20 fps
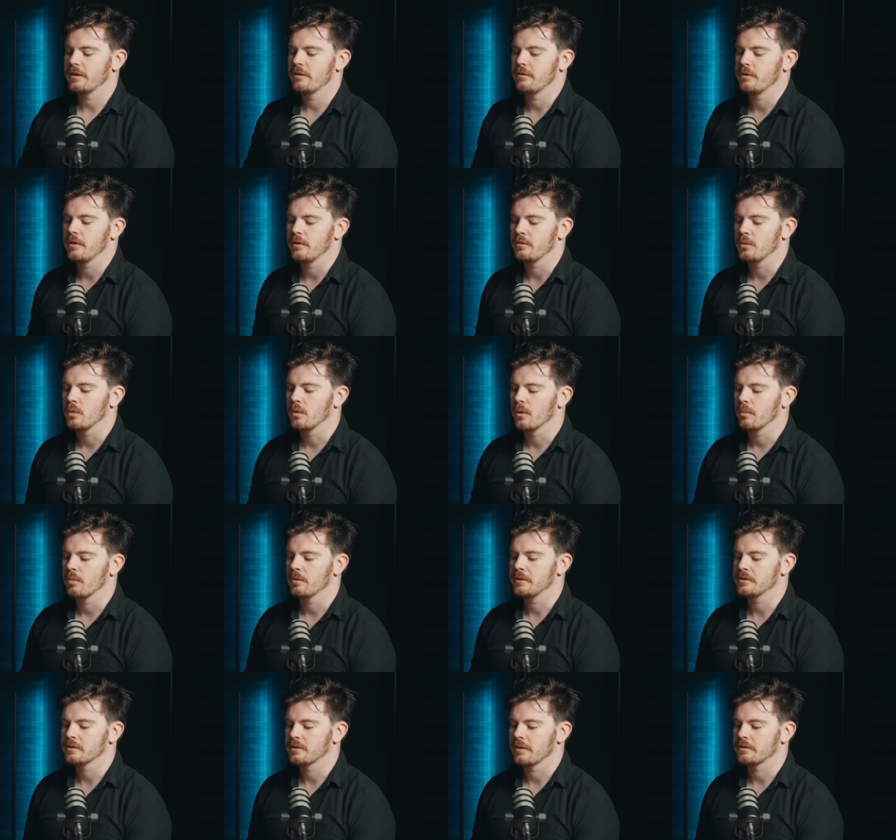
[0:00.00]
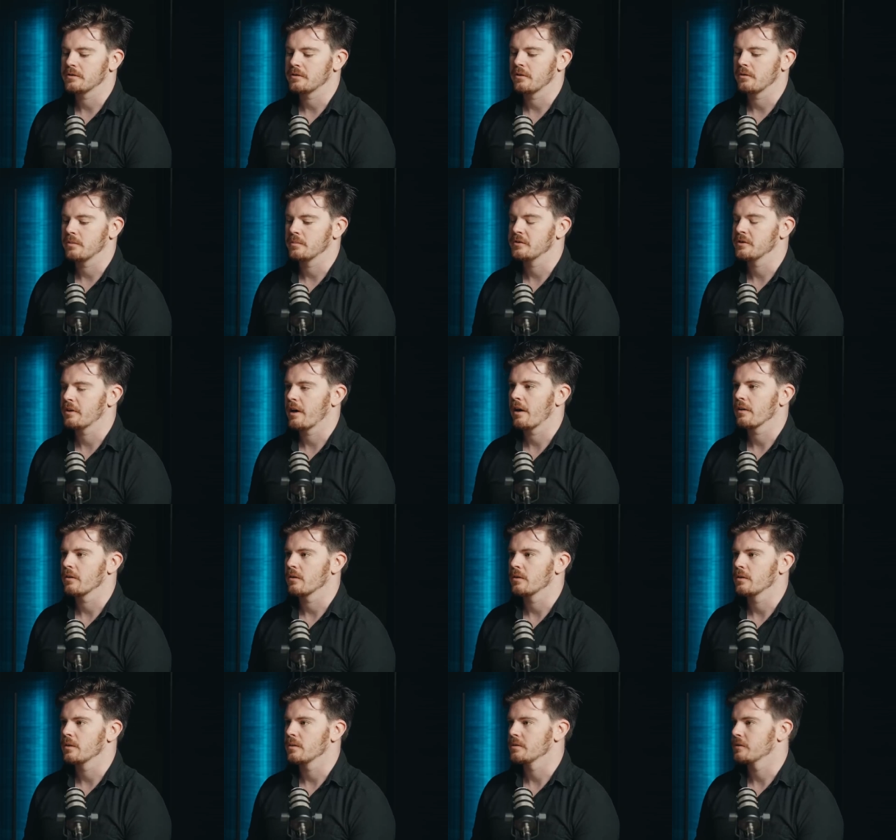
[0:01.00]
if if you were a police officer from Seattle
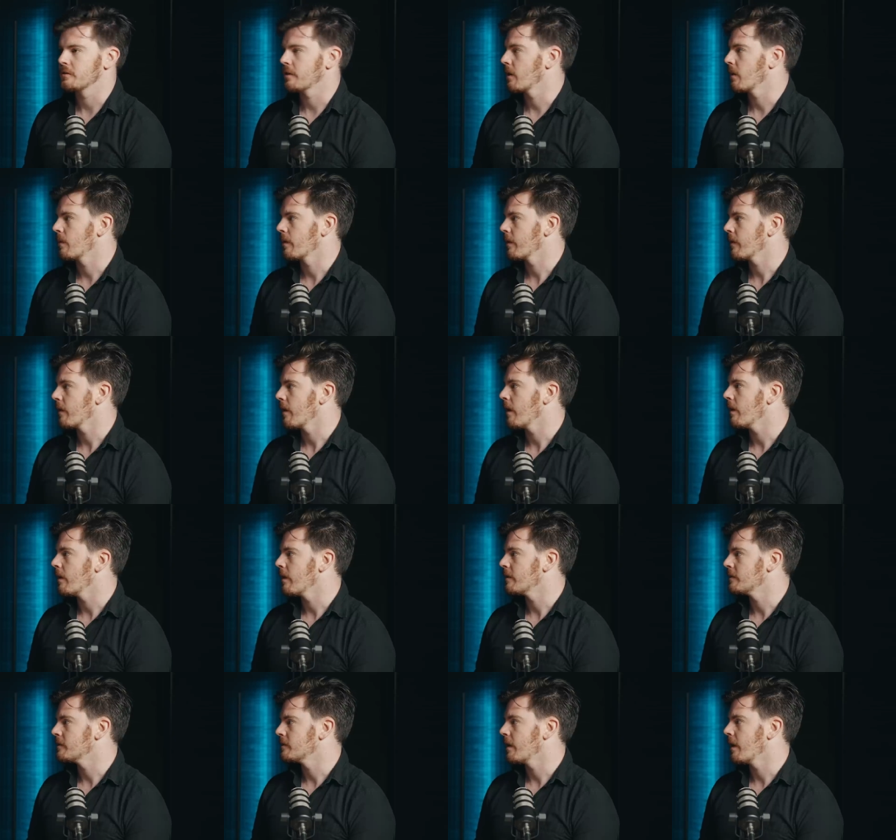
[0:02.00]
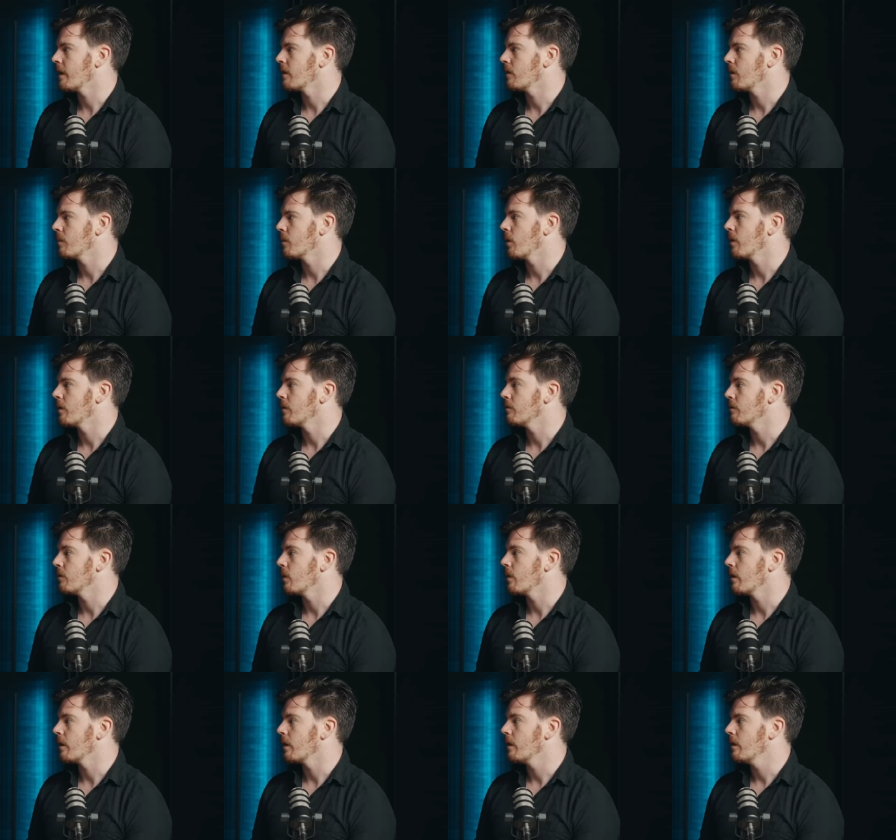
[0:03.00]
and you were just like, I want to get the hell out of Seattle. I'm going yeah. to
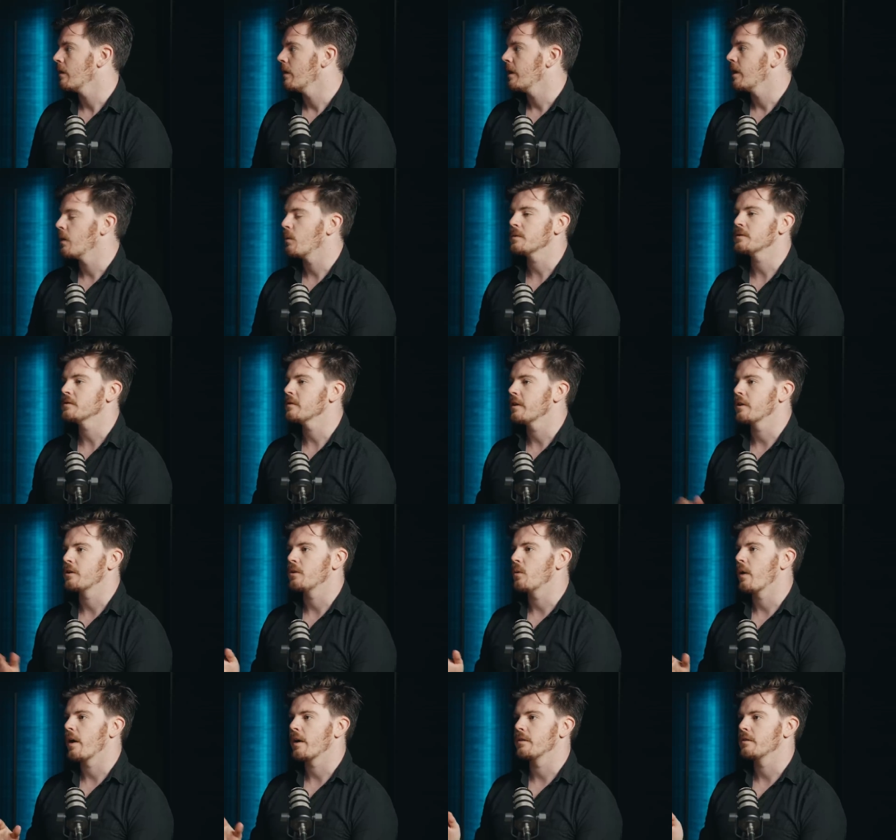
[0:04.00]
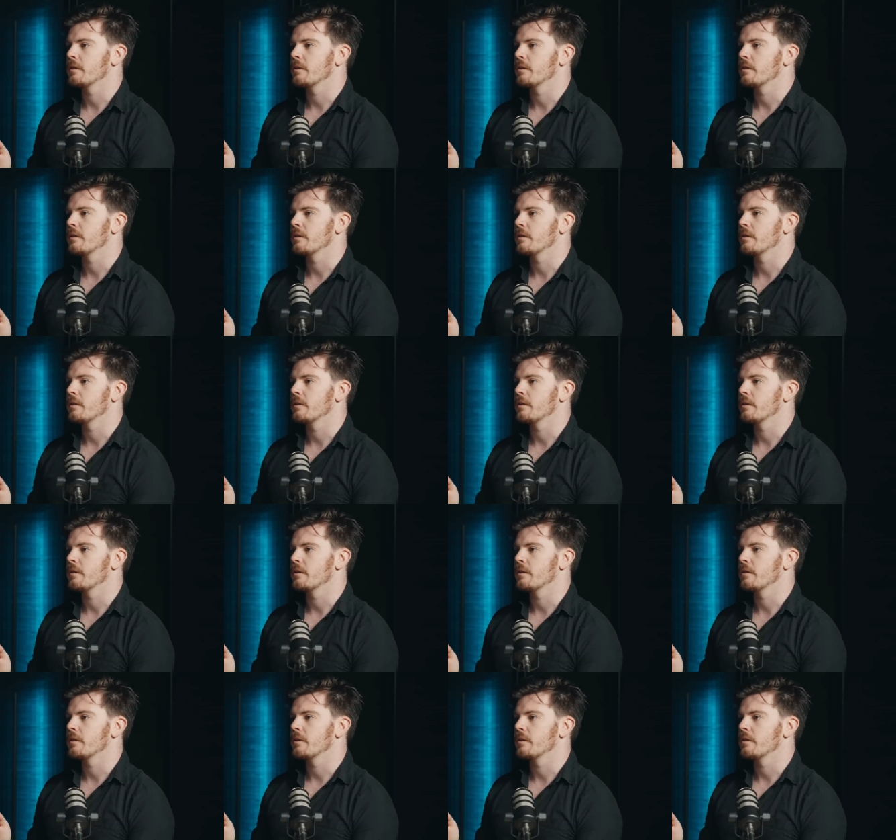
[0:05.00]
Florida. It wasn't like you had